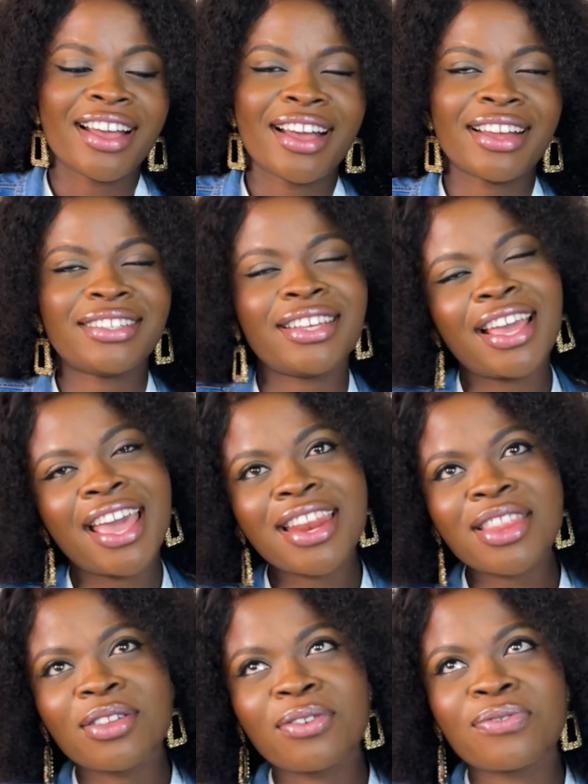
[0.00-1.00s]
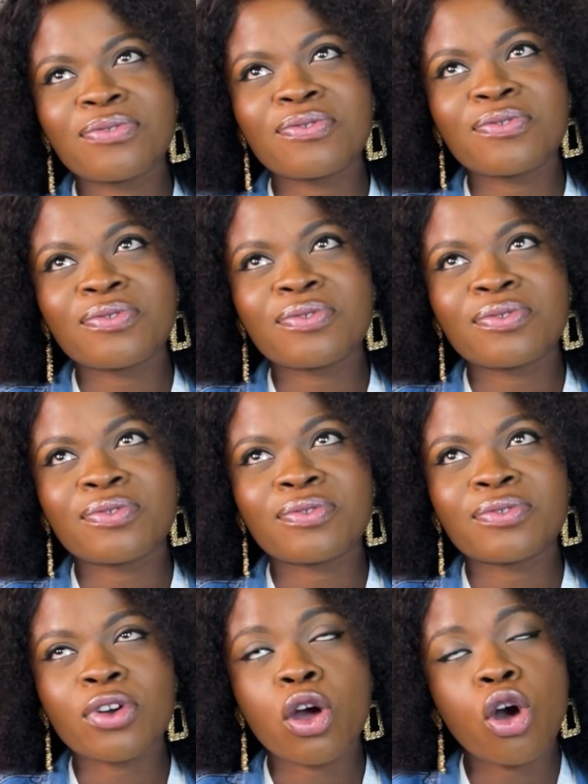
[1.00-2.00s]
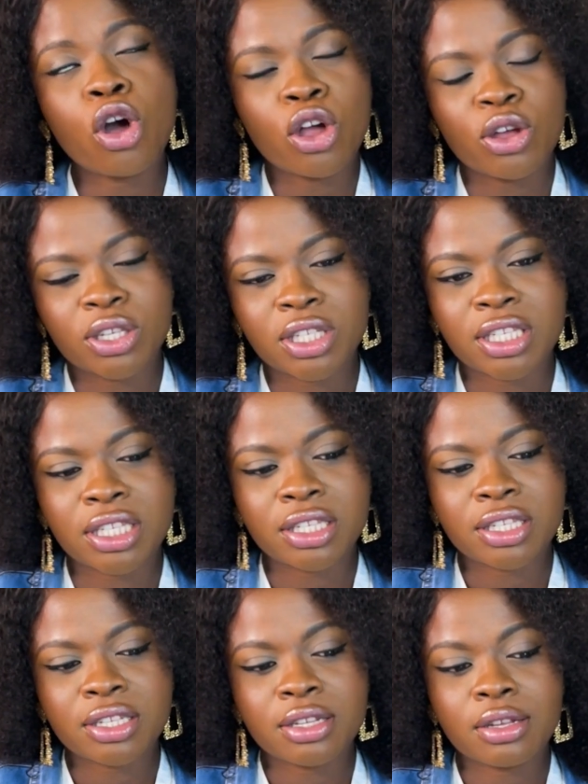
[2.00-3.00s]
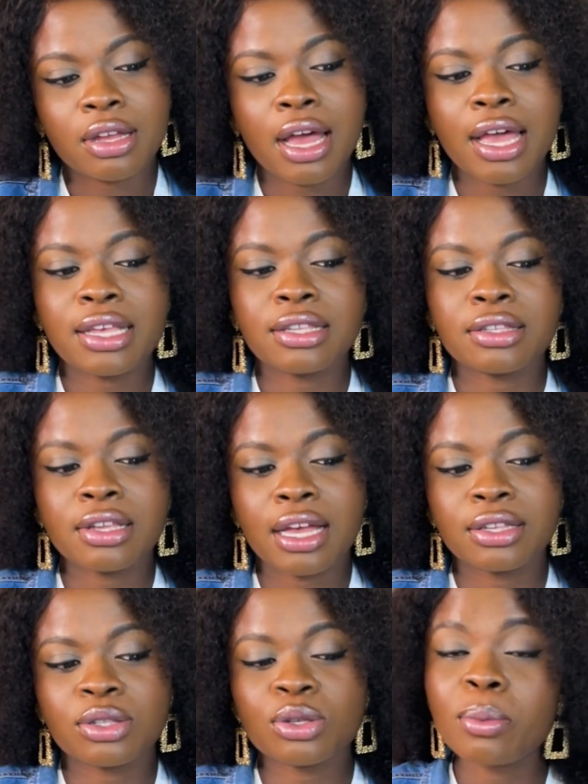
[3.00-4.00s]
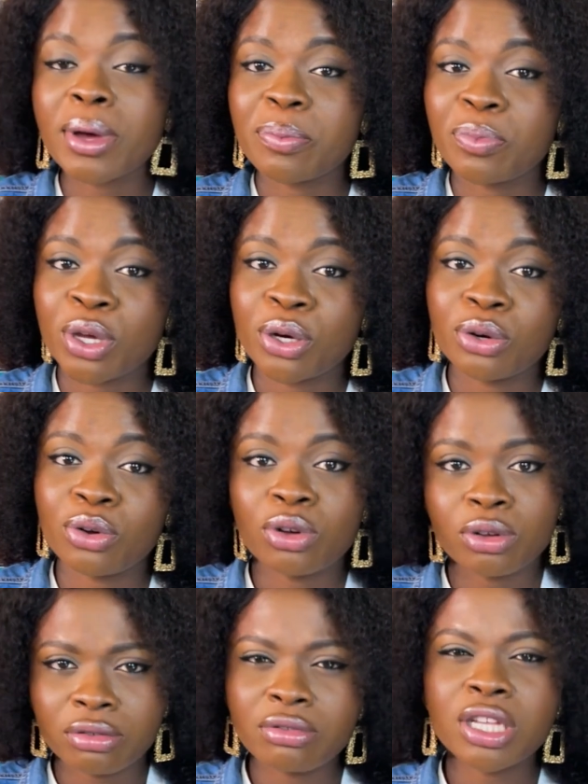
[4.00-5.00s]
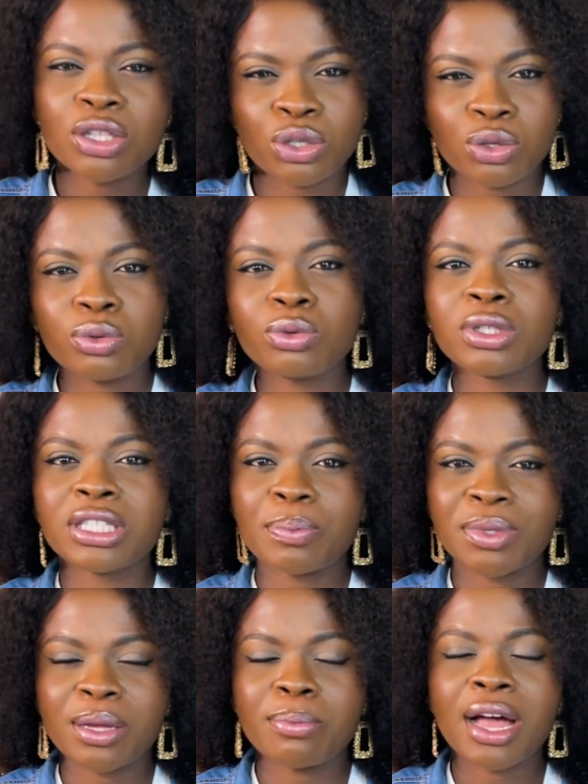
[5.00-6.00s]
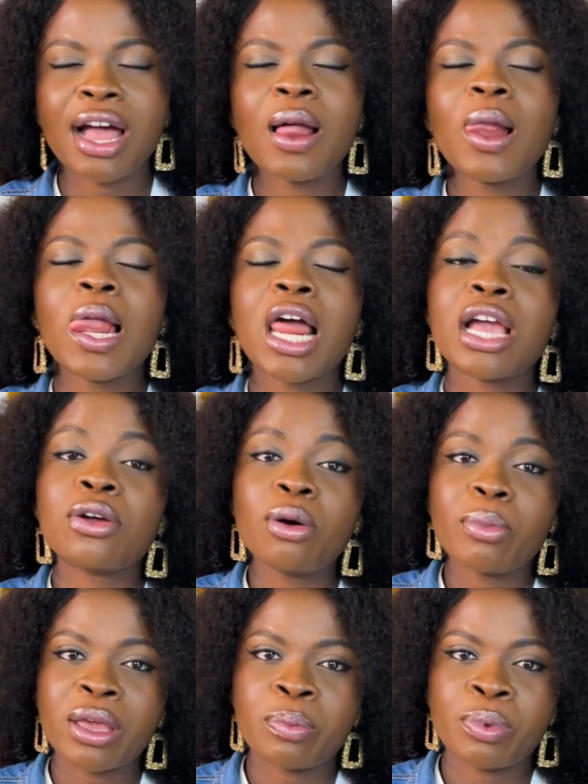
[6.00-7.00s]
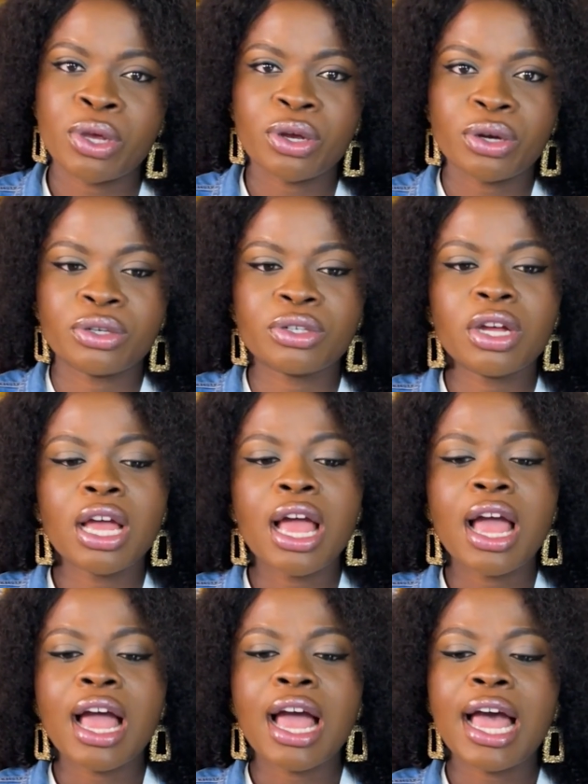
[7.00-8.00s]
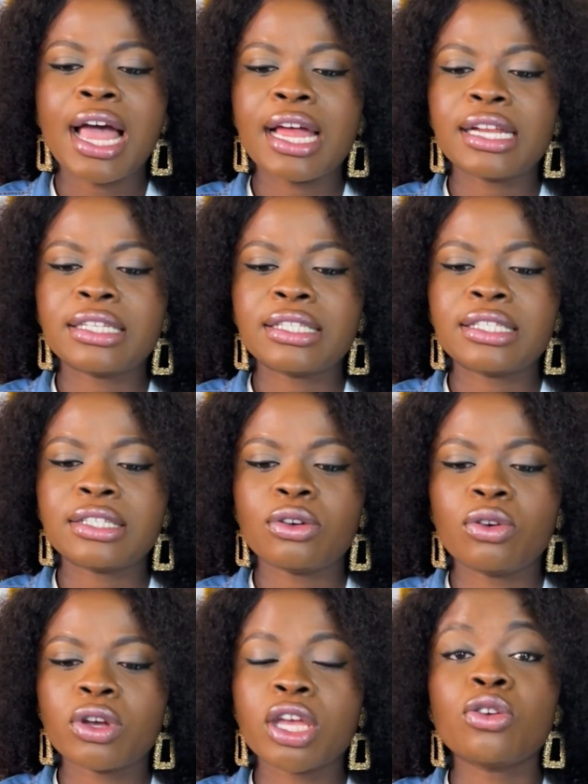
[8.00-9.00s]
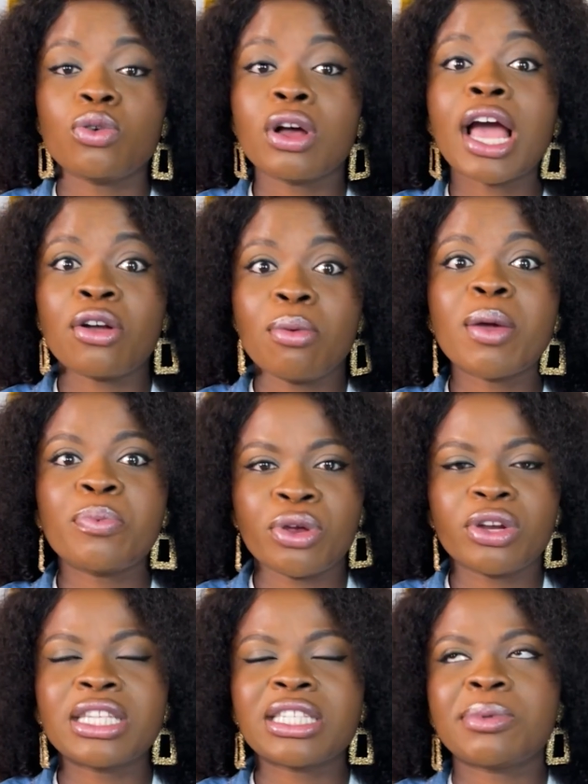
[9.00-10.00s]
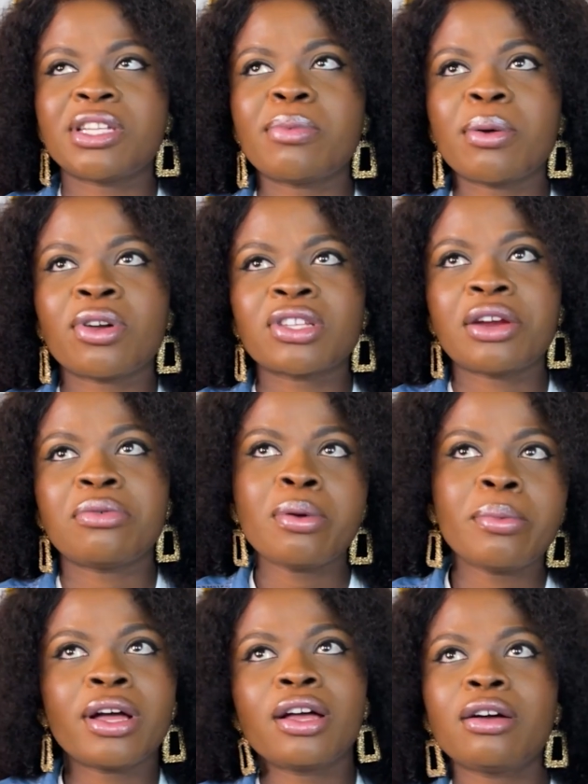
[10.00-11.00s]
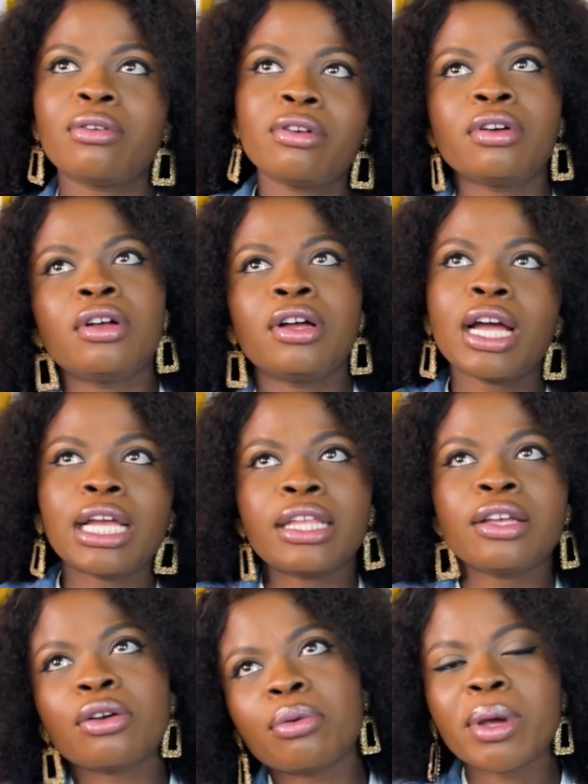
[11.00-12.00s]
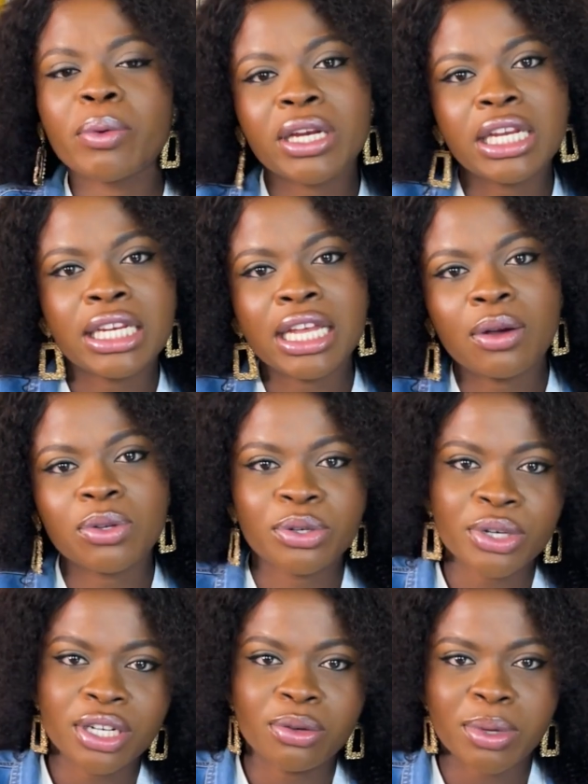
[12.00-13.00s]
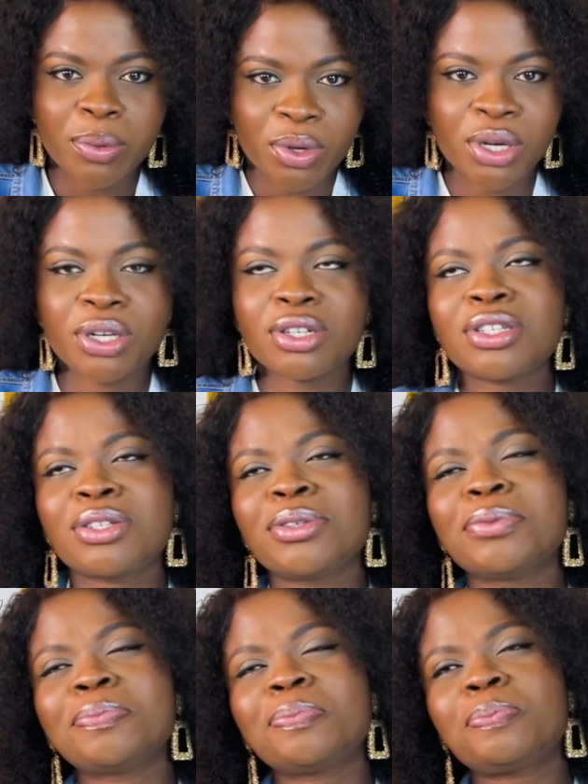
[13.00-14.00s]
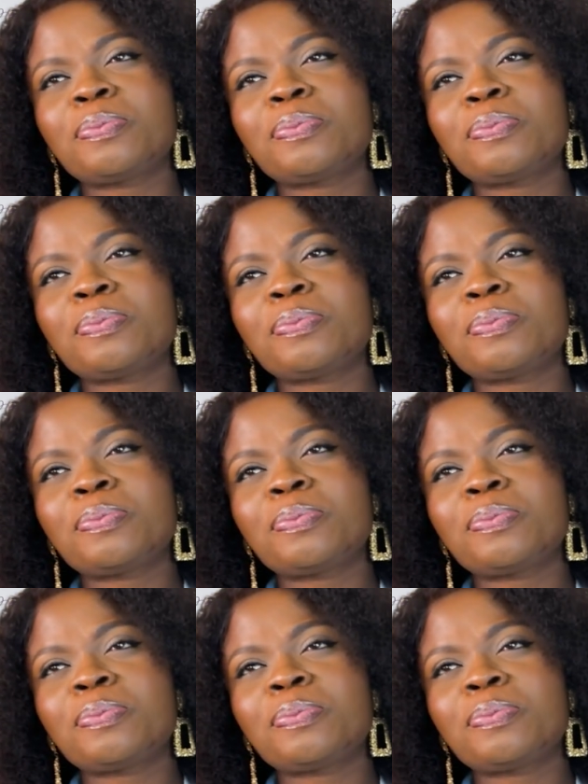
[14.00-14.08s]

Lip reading: at the end of August, I saw my period, or into September, I got my period. And, okay, no, I got my period in September because I remember, I think on my wedding day, I was already on my period. So